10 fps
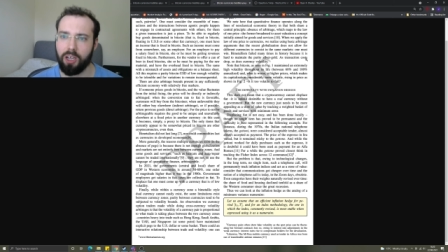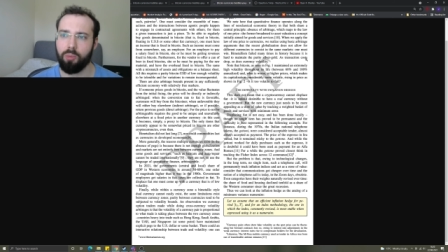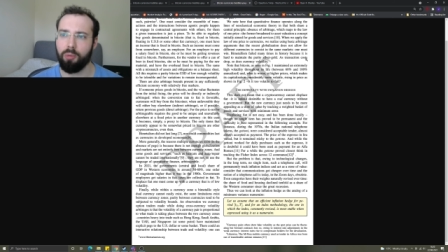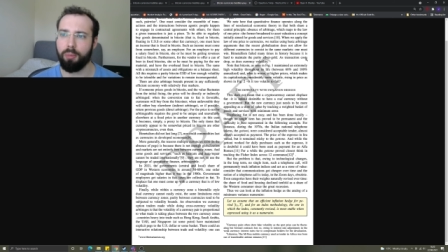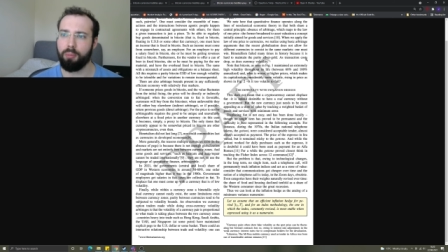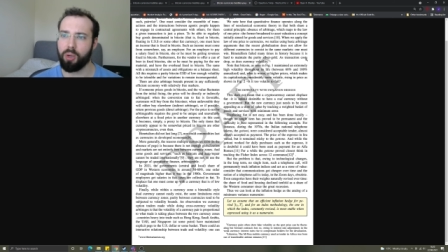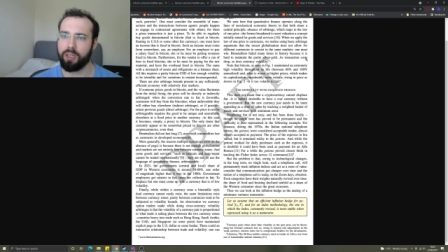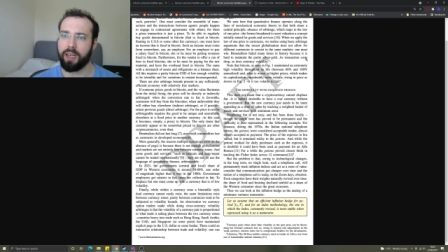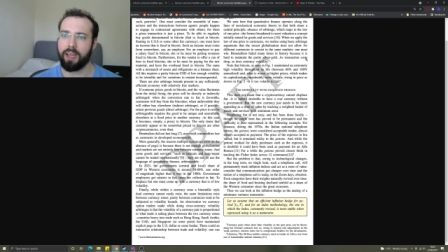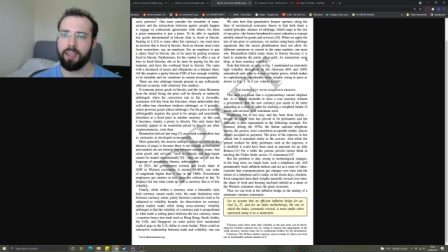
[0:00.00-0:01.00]
I will be putting
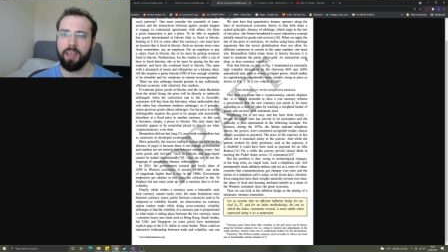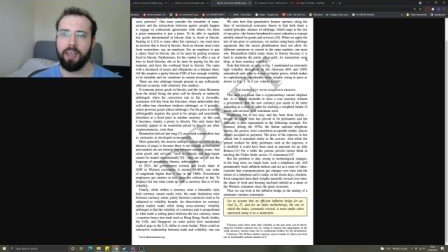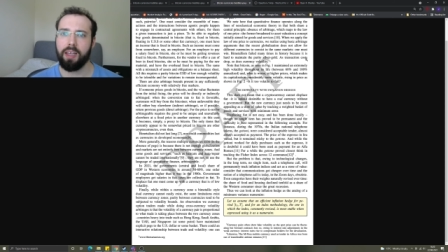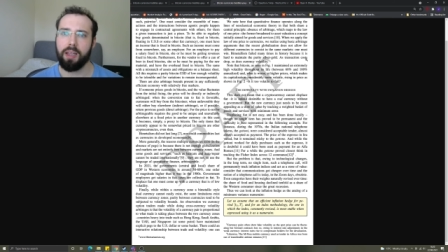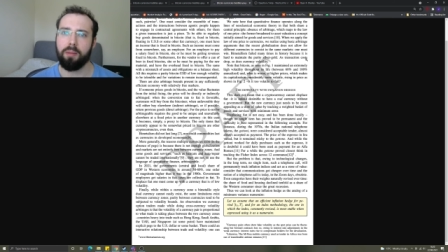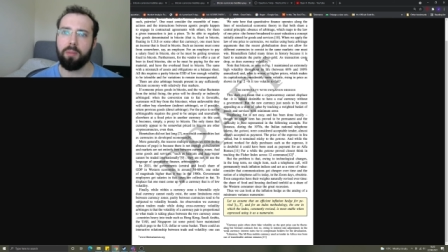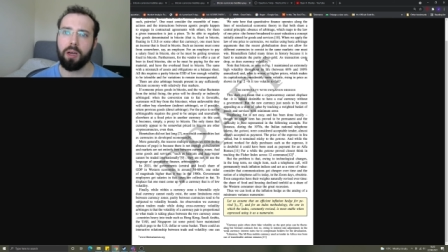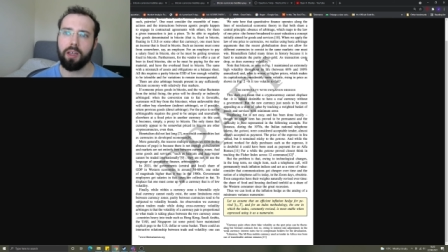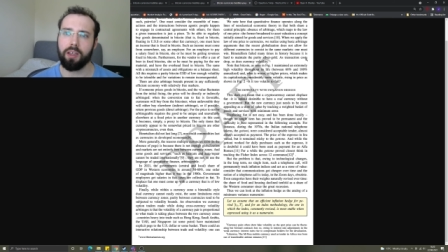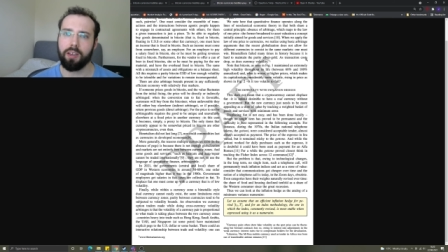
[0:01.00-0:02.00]
that in
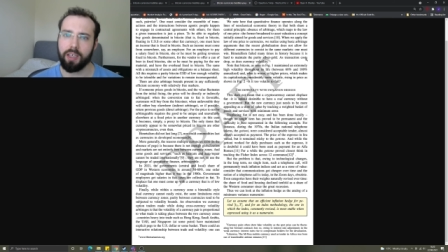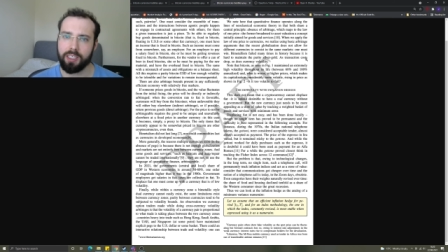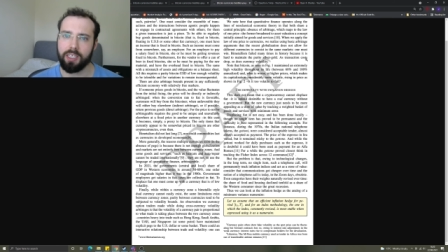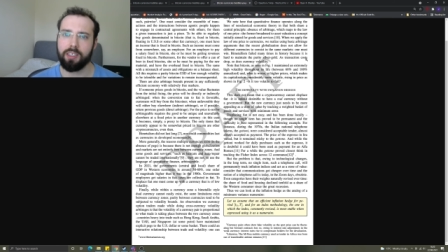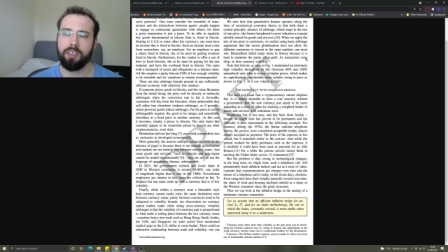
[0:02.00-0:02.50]
my LinkedIn